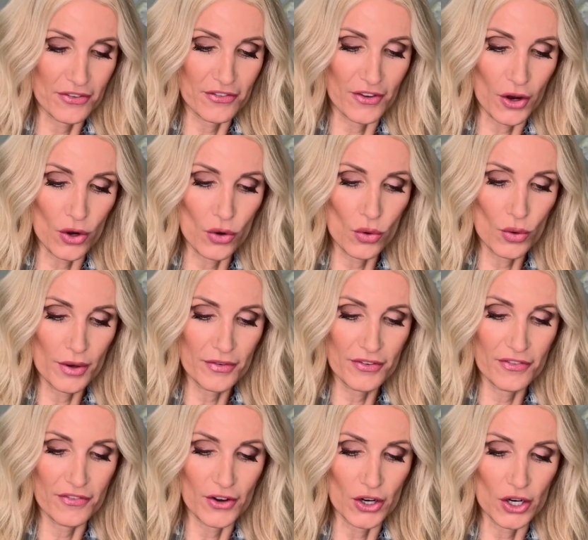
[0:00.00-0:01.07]
faux
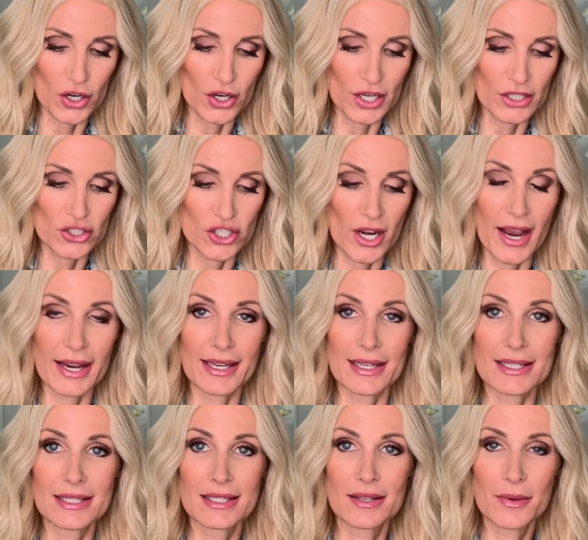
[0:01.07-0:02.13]
fur
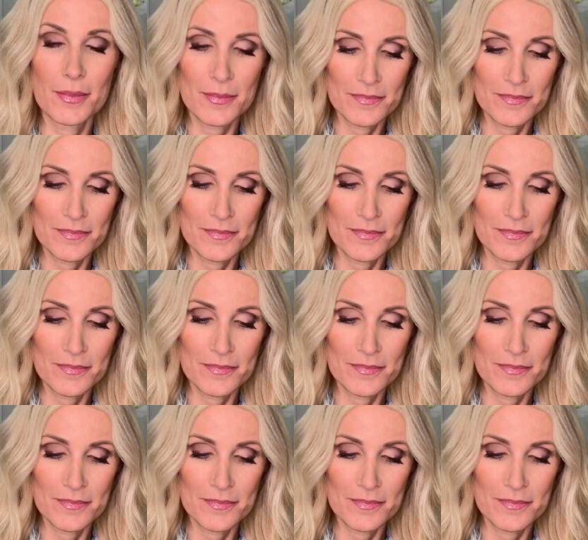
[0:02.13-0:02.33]
jacket